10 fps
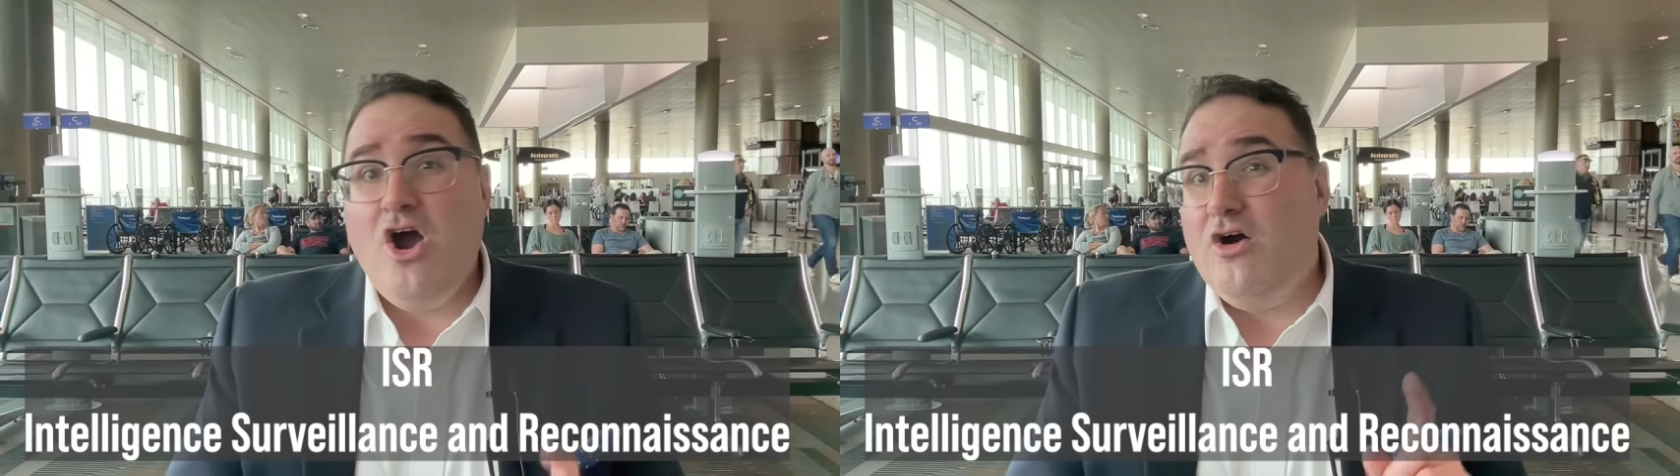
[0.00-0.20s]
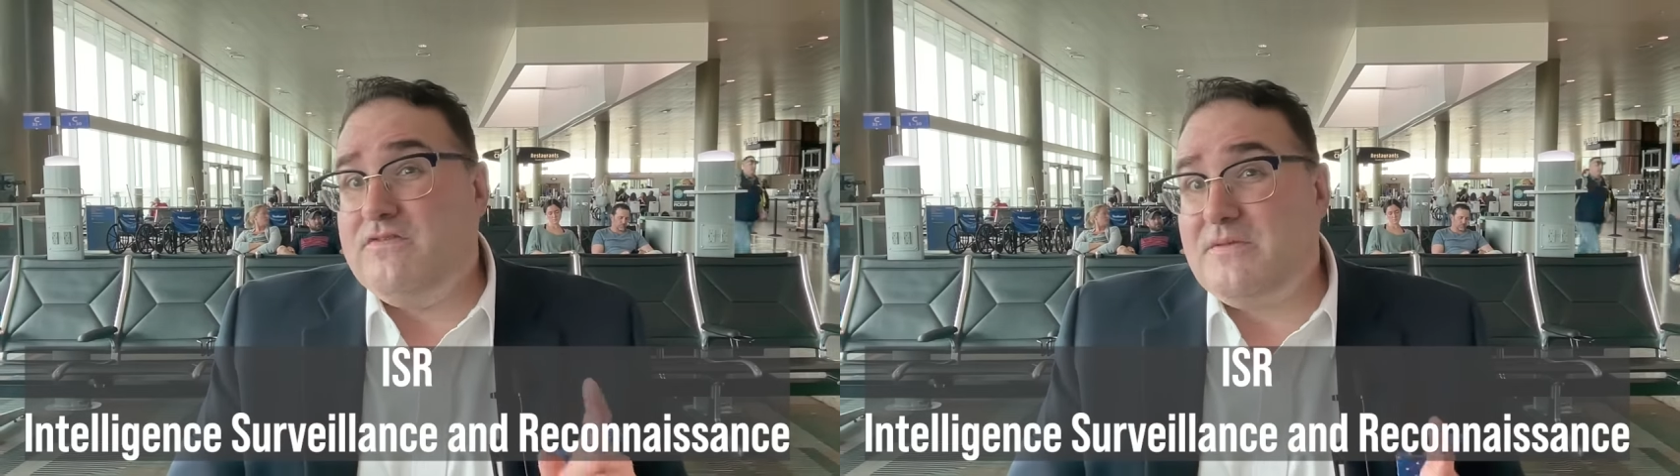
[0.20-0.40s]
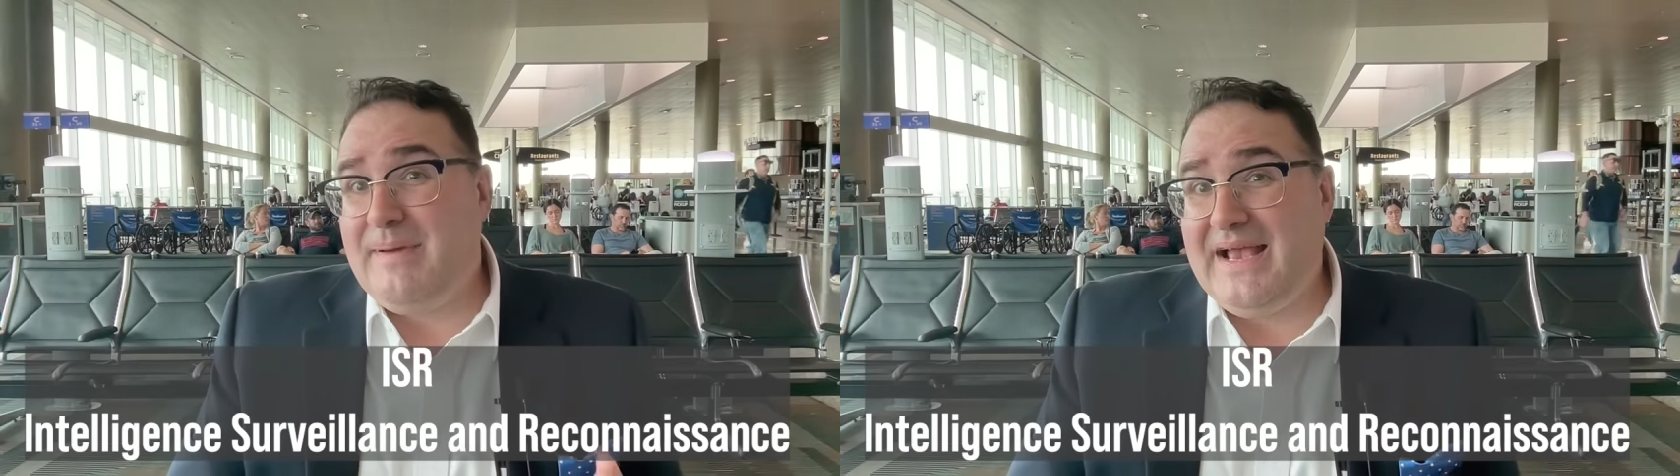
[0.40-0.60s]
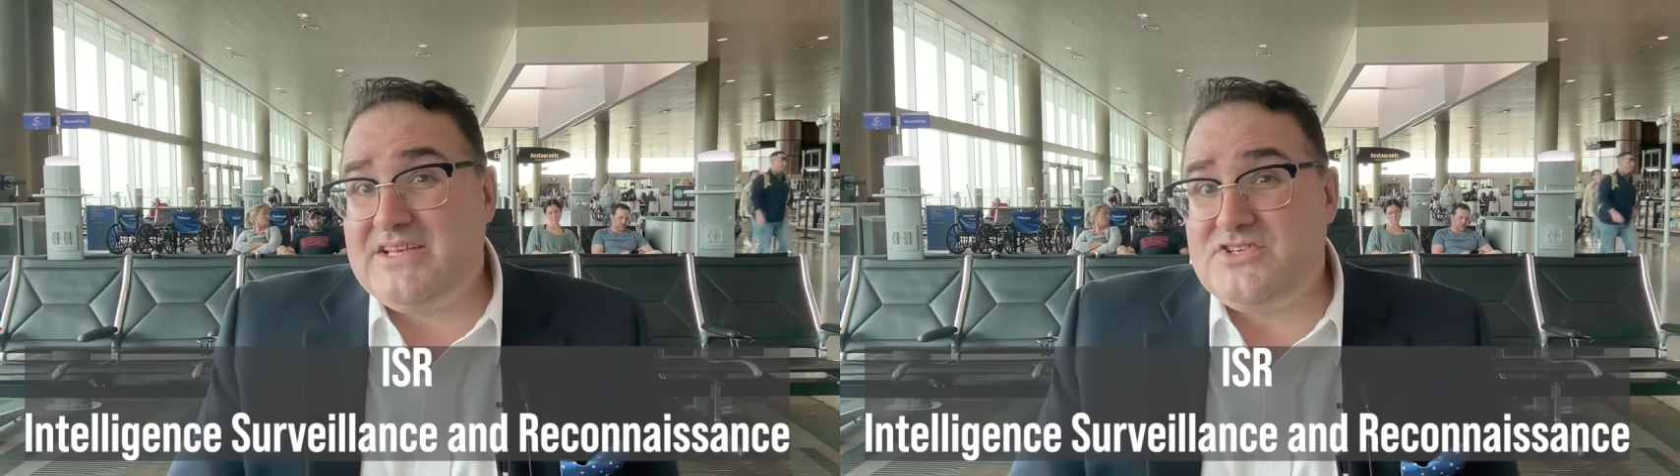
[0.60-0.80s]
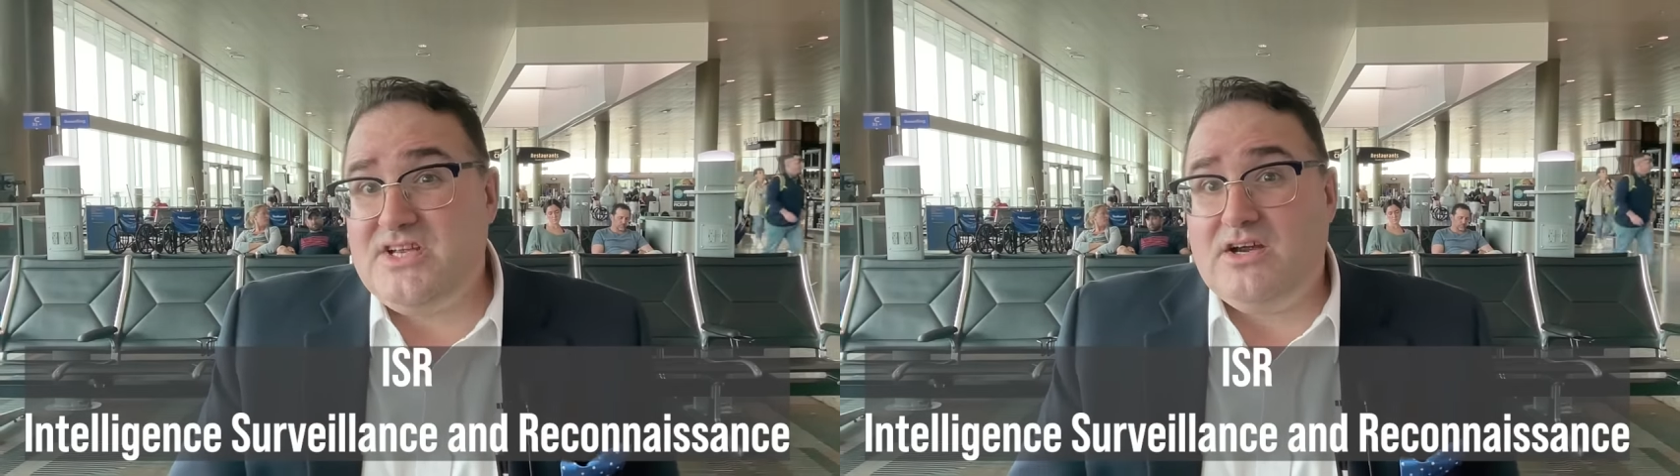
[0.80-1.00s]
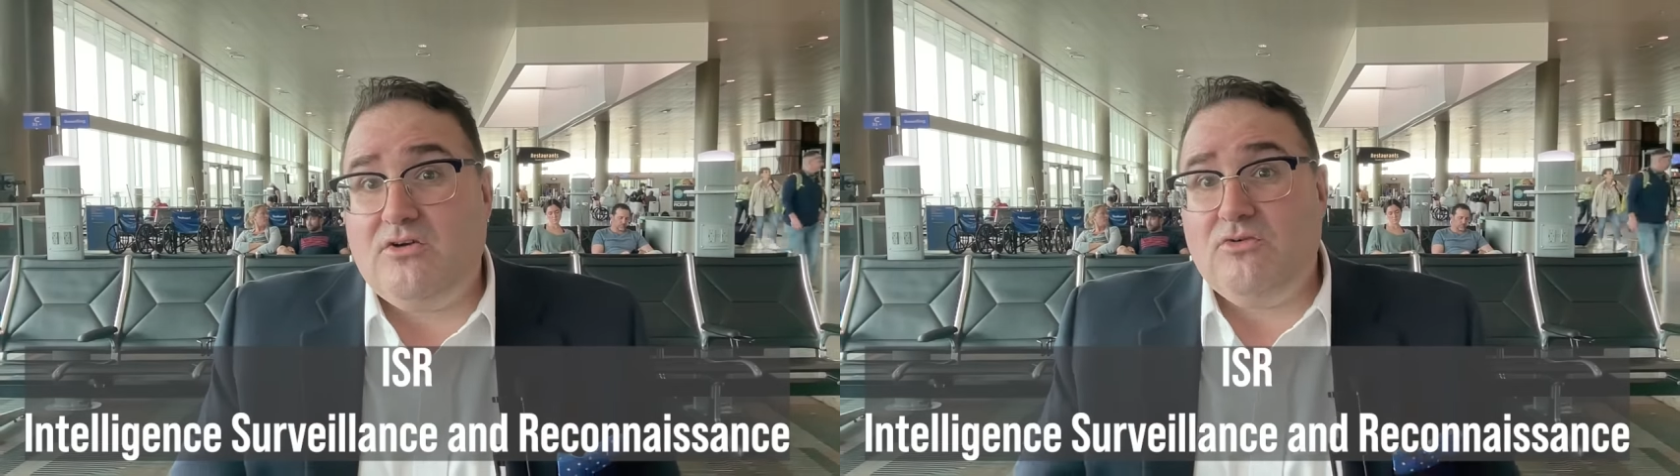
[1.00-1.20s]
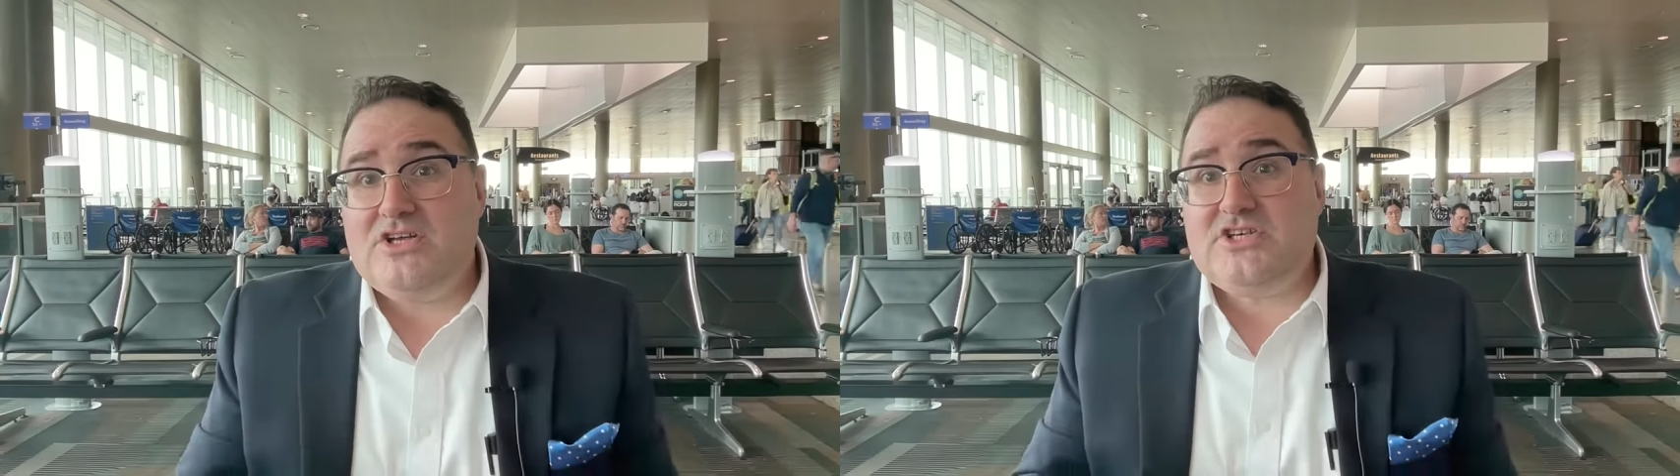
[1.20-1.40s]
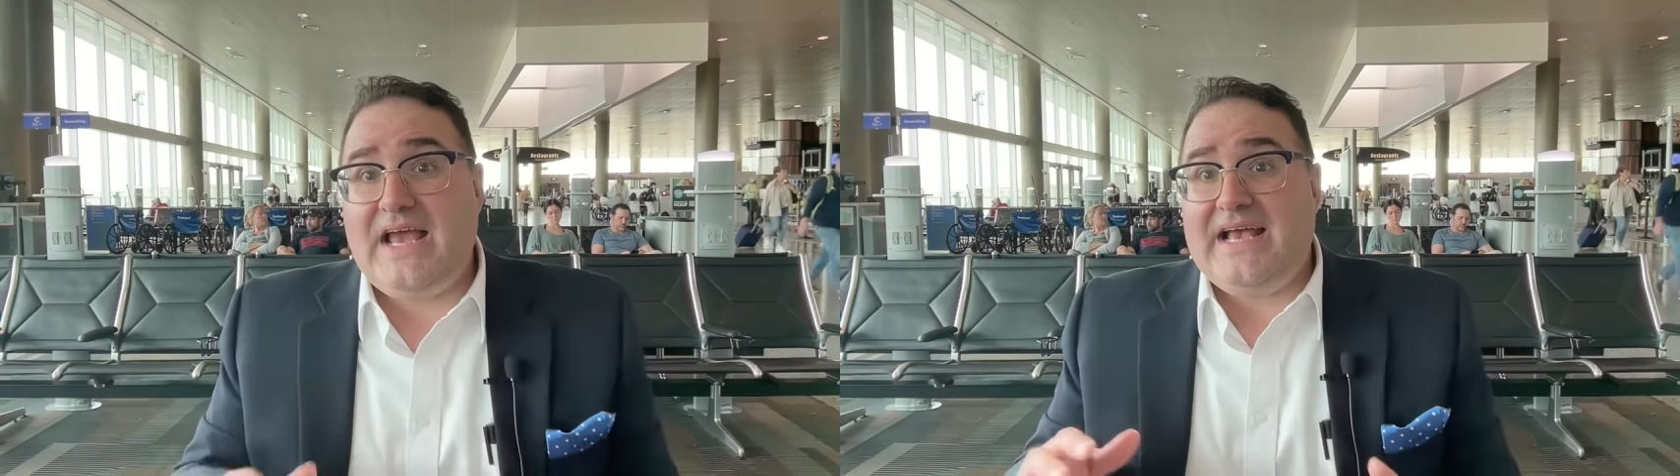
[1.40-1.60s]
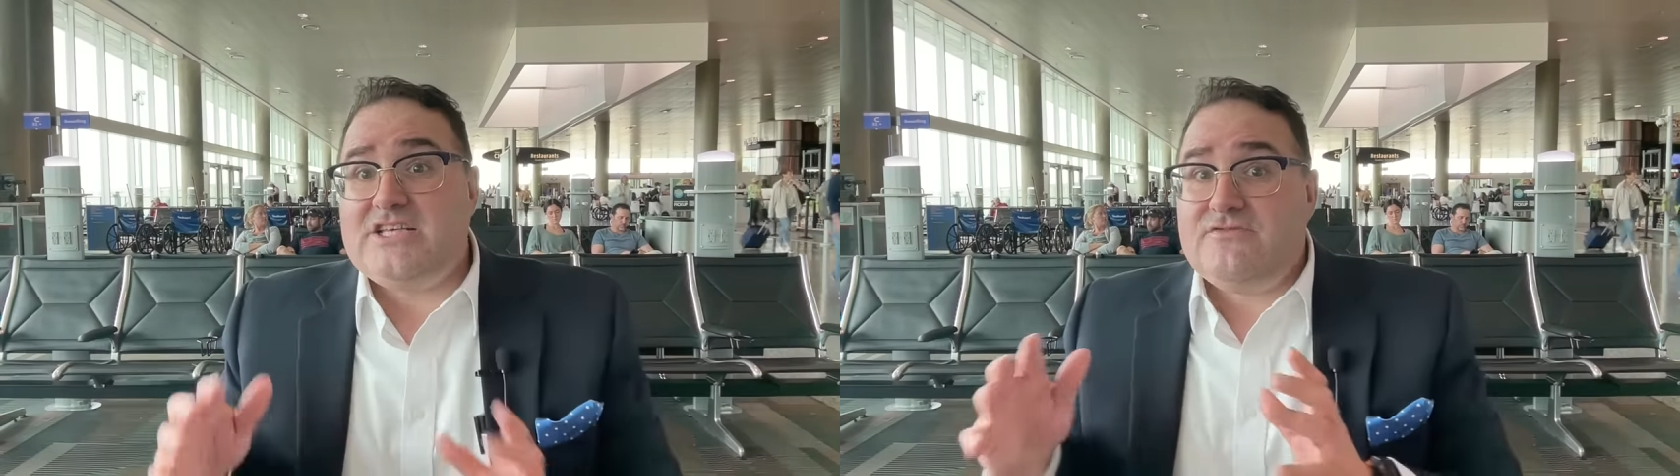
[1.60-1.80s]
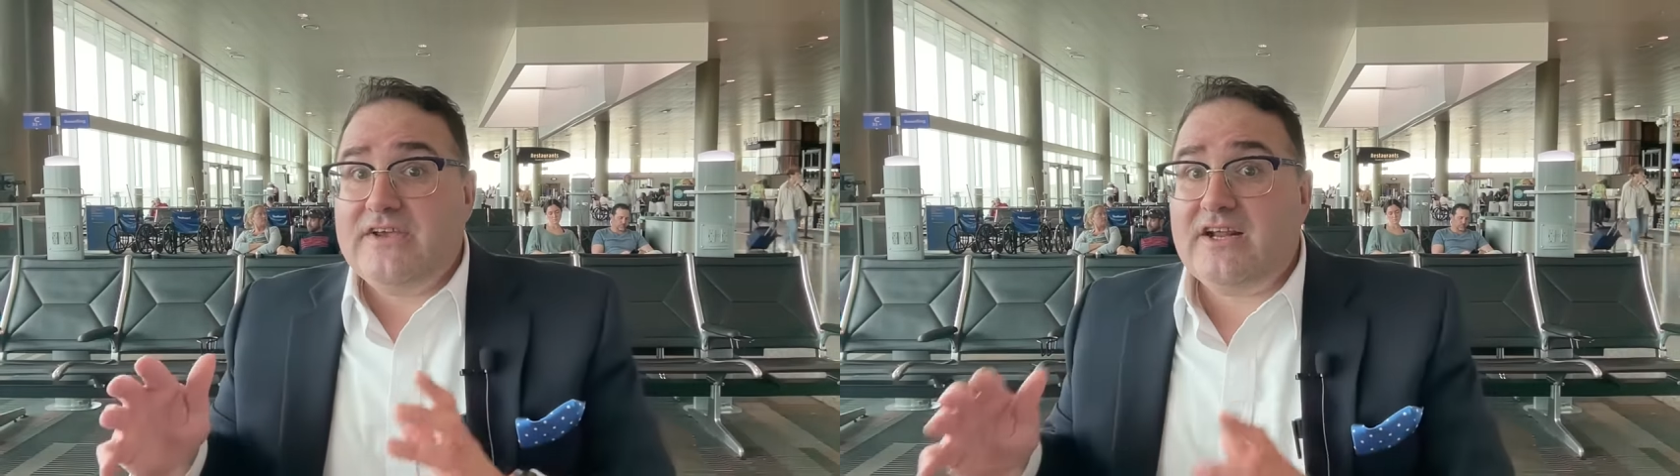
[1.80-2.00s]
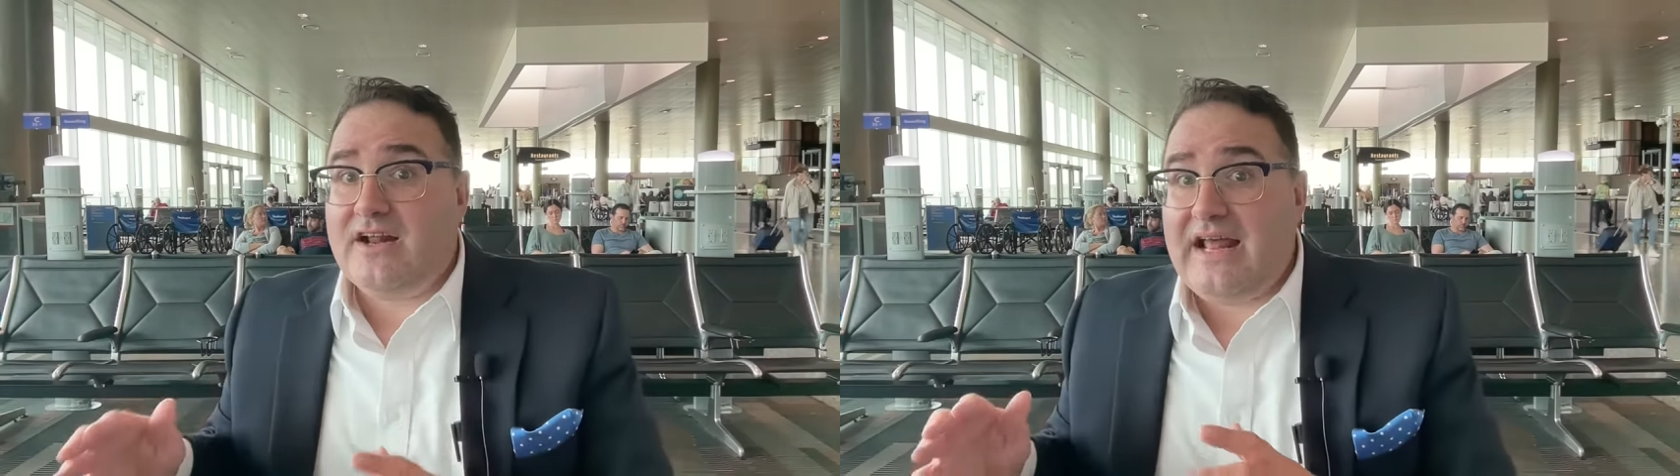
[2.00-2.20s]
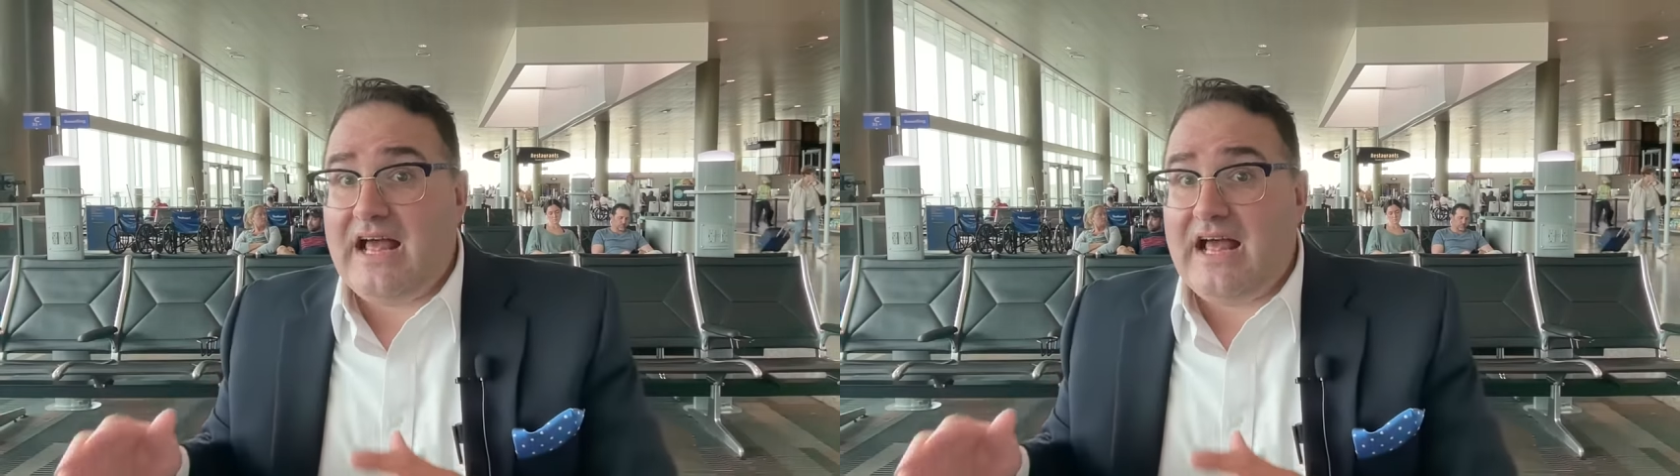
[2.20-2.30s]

Over the past year, Russia has figured out